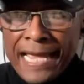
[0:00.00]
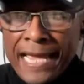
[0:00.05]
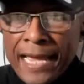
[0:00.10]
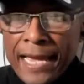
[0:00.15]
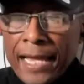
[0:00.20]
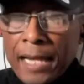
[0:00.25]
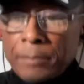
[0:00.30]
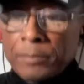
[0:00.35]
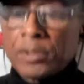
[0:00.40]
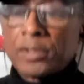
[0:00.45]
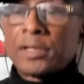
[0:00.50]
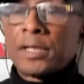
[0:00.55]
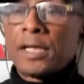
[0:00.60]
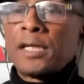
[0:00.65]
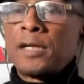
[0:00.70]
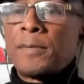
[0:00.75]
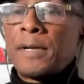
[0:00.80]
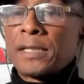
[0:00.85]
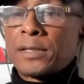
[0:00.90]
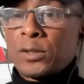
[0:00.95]
And I'm just
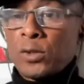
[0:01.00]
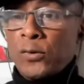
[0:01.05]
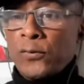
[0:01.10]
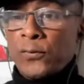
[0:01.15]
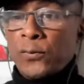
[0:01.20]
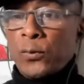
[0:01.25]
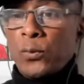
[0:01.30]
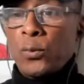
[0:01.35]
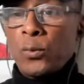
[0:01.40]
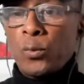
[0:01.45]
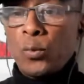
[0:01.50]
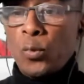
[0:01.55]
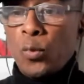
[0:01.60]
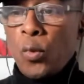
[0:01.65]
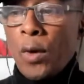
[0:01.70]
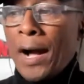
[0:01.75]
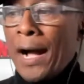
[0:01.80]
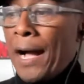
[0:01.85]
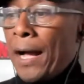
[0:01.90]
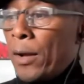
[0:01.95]
saying to myself,
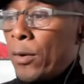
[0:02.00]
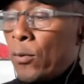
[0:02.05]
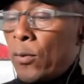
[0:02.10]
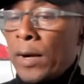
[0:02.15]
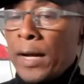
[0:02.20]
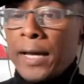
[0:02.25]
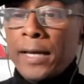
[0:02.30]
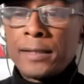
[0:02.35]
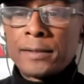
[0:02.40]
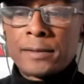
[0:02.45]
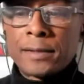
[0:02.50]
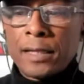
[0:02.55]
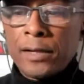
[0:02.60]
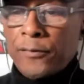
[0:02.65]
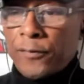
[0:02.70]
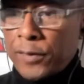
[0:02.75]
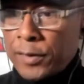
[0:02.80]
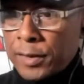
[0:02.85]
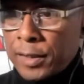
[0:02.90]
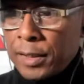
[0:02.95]
why? Why is
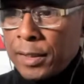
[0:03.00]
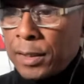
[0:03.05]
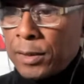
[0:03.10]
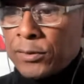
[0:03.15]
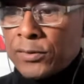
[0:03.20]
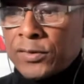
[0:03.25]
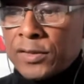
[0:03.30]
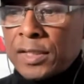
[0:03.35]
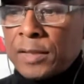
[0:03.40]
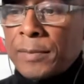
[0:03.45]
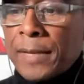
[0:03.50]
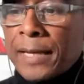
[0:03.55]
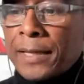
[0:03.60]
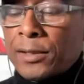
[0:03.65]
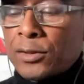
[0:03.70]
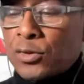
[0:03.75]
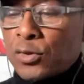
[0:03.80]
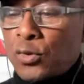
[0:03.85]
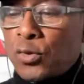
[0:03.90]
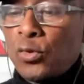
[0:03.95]
everything else seem like
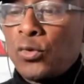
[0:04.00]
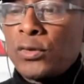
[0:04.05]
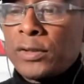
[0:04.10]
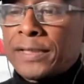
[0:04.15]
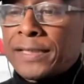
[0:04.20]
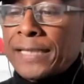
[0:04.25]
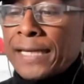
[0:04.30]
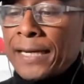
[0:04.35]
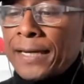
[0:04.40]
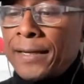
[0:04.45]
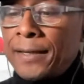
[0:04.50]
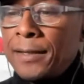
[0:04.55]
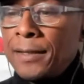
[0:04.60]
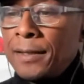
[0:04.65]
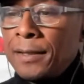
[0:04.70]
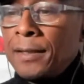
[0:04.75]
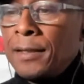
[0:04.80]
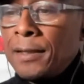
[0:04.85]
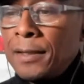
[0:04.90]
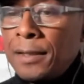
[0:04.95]
it's cool to say,
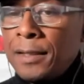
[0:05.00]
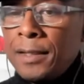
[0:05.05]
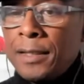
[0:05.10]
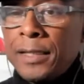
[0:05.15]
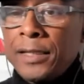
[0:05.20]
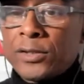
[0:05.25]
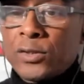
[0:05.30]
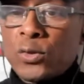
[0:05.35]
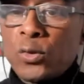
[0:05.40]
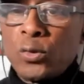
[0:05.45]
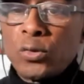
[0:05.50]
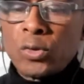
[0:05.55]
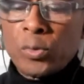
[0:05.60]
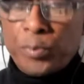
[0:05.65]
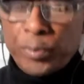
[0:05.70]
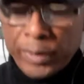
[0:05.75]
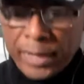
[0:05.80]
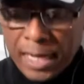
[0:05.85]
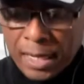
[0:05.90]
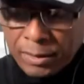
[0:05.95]
it's cool to
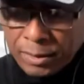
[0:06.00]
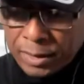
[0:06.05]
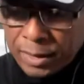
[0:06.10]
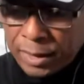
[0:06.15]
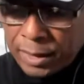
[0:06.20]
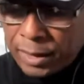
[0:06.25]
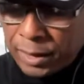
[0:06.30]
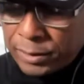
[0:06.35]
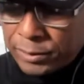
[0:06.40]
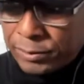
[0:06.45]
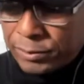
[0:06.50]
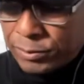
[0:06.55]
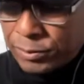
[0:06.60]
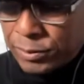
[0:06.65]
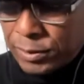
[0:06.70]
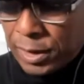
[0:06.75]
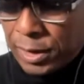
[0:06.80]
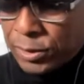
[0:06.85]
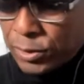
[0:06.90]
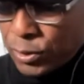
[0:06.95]
put out there,
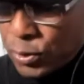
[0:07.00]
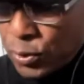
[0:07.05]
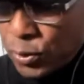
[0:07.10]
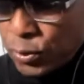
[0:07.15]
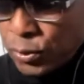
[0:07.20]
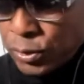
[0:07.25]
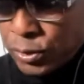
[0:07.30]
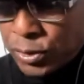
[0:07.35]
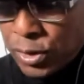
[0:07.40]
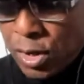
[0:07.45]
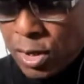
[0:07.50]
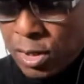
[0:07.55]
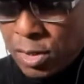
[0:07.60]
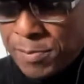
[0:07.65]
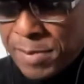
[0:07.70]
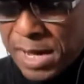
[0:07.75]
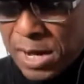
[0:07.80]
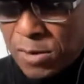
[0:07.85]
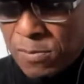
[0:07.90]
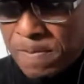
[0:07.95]
it's cool to talk
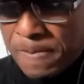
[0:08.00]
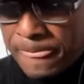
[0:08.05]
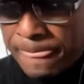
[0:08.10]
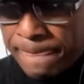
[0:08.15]
about?